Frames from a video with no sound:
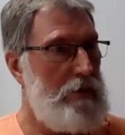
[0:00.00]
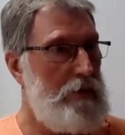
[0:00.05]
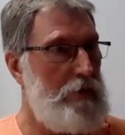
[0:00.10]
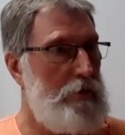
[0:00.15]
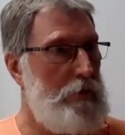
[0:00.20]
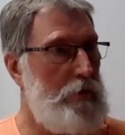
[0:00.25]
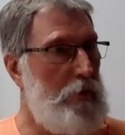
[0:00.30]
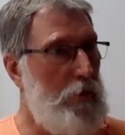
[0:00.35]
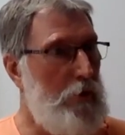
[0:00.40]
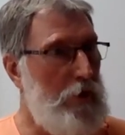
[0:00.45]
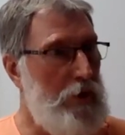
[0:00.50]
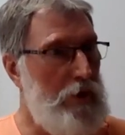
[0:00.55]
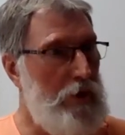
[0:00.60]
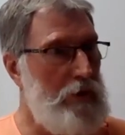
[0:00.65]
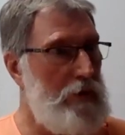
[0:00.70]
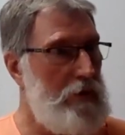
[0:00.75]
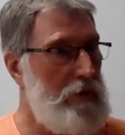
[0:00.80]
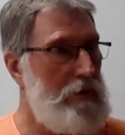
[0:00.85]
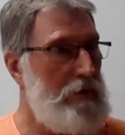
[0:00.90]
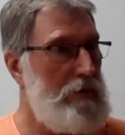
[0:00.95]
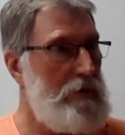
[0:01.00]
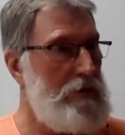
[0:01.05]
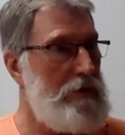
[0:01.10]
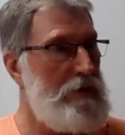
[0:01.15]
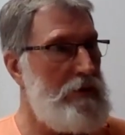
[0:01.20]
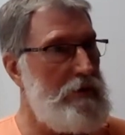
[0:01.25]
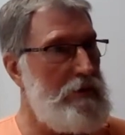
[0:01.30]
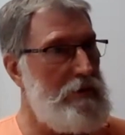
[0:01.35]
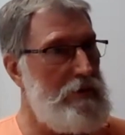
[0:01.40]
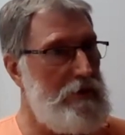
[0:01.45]
You go in,
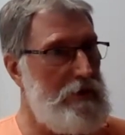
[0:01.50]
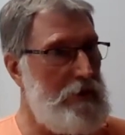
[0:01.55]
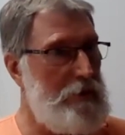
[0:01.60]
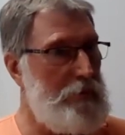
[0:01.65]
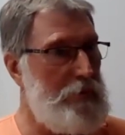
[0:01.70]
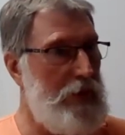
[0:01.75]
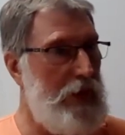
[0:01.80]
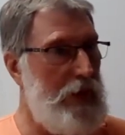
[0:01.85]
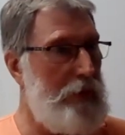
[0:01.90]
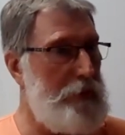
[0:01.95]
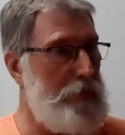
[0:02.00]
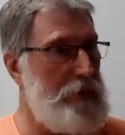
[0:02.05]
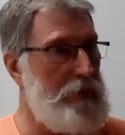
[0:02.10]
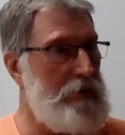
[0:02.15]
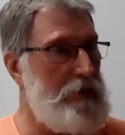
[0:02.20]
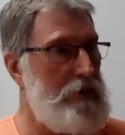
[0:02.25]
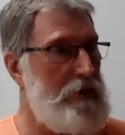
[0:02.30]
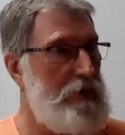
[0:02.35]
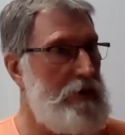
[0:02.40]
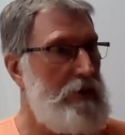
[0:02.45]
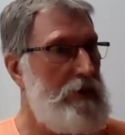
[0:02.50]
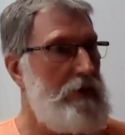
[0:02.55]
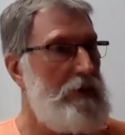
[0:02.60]
something happens,